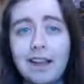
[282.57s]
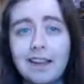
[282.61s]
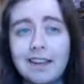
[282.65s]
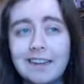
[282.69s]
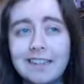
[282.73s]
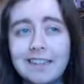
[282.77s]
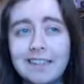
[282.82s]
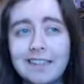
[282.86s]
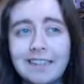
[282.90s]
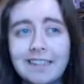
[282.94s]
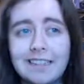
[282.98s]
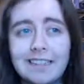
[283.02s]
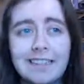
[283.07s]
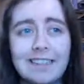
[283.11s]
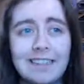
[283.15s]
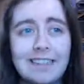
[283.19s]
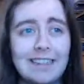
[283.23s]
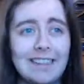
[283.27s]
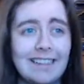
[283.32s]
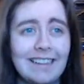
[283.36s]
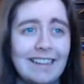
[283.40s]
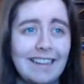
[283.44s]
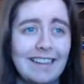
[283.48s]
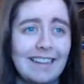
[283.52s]
and
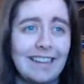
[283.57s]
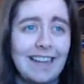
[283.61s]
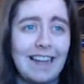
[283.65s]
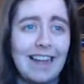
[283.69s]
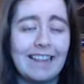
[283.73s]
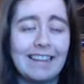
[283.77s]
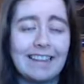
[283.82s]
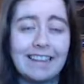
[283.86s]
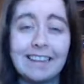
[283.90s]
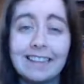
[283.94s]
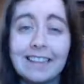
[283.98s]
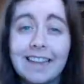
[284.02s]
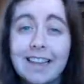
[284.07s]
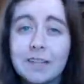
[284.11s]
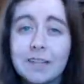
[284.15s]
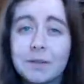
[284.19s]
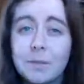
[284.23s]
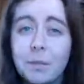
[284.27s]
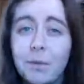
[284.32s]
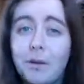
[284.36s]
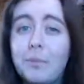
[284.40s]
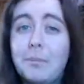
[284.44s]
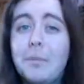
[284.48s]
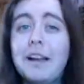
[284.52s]
I think
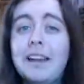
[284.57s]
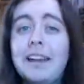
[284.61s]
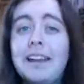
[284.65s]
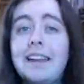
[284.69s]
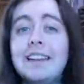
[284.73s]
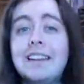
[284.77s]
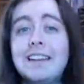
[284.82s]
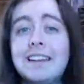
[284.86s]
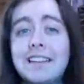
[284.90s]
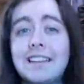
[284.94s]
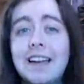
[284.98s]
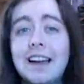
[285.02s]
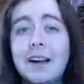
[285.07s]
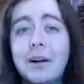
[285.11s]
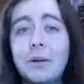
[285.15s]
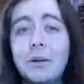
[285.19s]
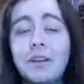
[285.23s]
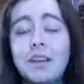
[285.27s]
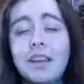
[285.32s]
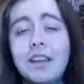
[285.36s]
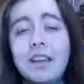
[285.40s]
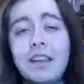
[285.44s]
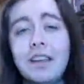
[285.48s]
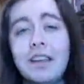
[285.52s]
that's what might let it
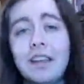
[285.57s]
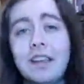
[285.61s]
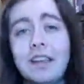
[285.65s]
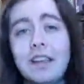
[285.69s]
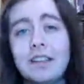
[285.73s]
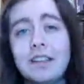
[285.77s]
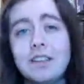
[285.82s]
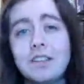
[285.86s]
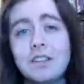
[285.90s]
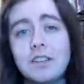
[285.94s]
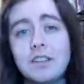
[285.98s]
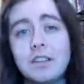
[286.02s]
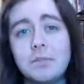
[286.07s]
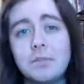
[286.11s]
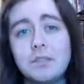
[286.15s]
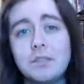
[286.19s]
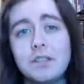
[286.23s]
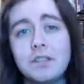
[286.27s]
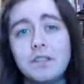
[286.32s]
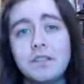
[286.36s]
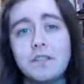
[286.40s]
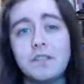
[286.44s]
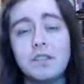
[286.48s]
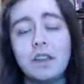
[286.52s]
down in
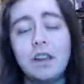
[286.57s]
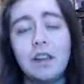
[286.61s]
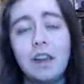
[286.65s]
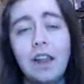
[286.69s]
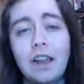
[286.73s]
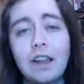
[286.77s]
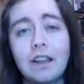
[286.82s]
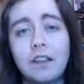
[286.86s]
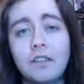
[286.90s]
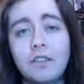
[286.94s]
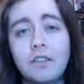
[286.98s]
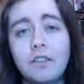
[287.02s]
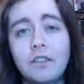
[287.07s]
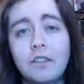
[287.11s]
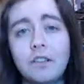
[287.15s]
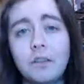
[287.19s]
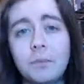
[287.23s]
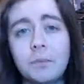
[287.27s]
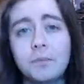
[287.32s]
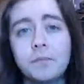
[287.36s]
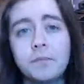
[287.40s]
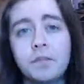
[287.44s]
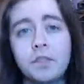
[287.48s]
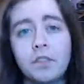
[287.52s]
terms of the lack of
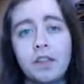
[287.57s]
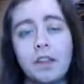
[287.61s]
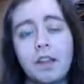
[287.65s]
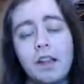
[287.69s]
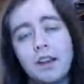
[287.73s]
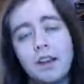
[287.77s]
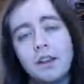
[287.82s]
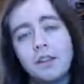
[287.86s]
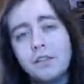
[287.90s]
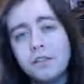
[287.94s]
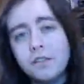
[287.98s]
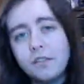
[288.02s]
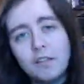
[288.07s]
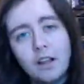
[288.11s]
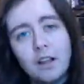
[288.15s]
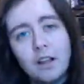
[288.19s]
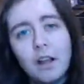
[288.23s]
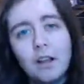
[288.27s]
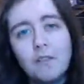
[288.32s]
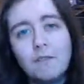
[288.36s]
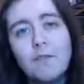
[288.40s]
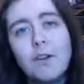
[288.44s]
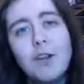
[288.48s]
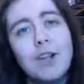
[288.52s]
kind of
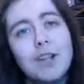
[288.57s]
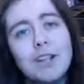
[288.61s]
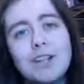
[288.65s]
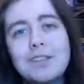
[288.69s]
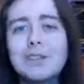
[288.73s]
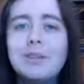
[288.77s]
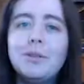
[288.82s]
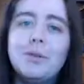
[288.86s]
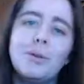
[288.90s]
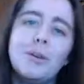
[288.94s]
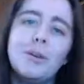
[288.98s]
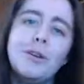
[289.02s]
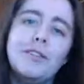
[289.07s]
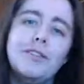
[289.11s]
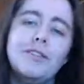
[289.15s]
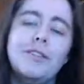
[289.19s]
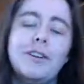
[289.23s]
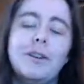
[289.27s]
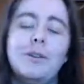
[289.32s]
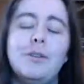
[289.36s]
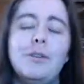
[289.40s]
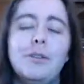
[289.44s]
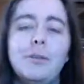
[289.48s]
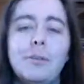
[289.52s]
vertical
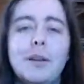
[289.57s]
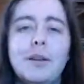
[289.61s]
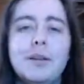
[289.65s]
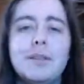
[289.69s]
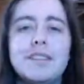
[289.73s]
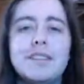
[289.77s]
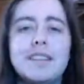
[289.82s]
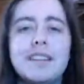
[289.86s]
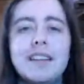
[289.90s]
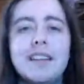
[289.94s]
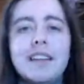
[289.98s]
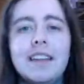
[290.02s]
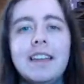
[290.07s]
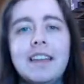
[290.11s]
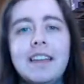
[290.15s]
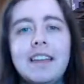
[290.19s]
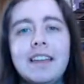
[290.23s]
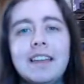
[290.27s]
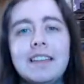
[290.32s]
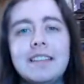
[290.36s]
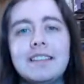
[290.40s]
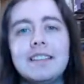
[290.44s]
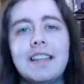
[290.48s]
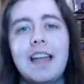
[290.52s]
cover almost,
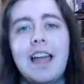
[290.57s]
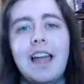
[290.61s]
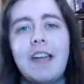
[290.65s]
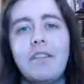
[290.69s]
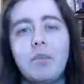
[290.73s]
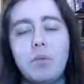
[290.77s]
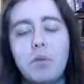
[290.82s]
is that